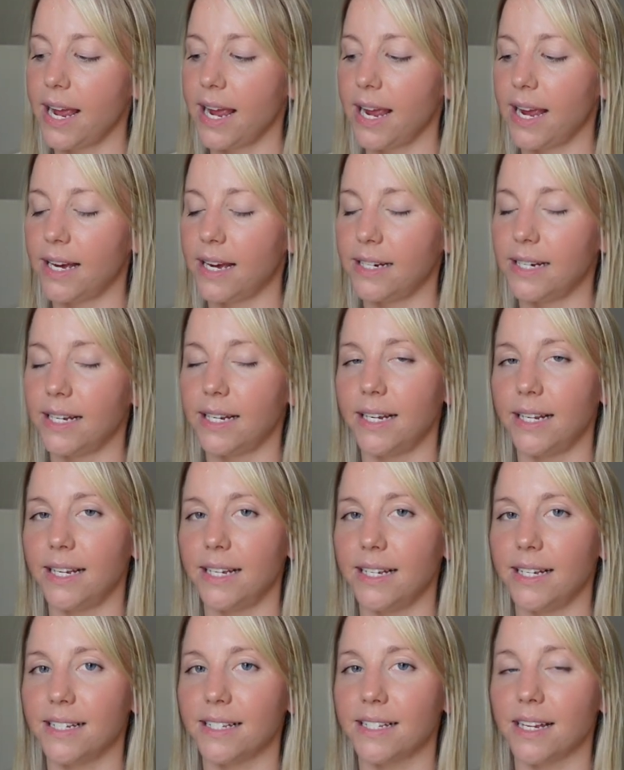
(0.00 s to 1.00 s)
and it
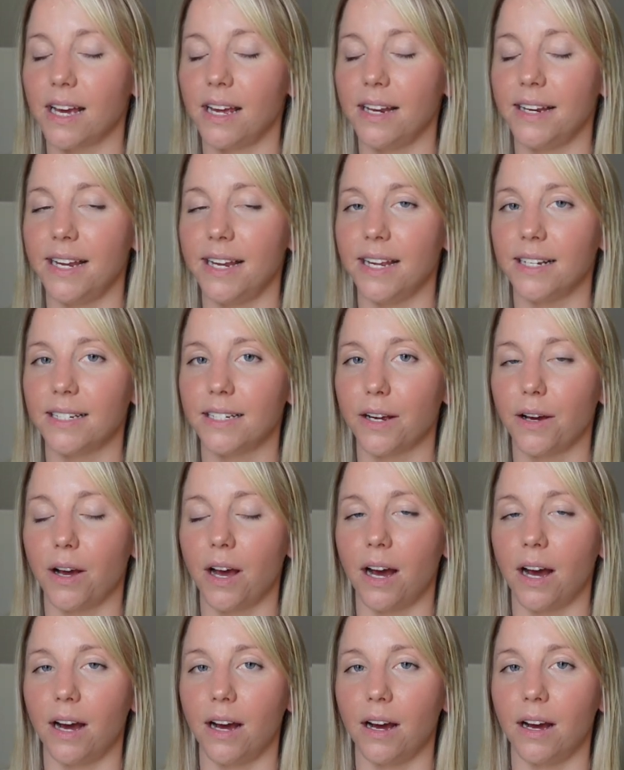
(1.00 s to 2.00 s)
is knit
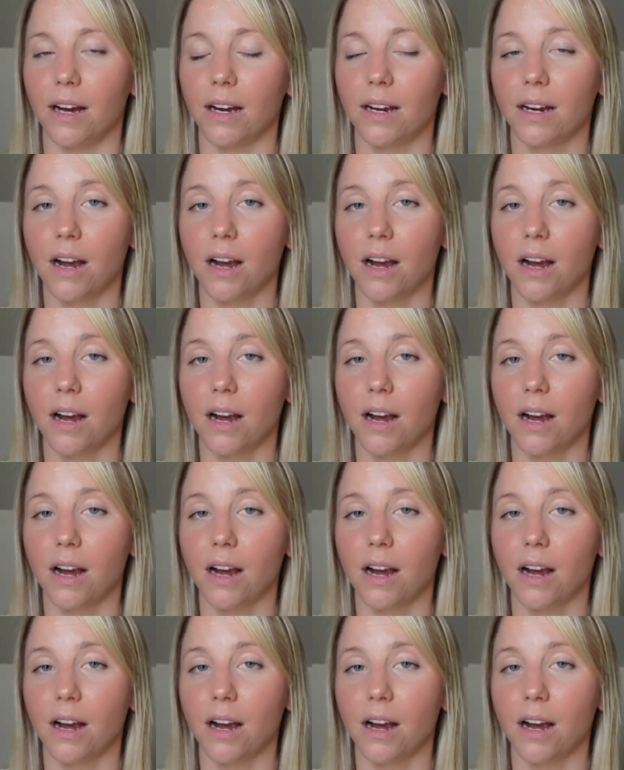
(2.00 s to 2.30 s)
uh,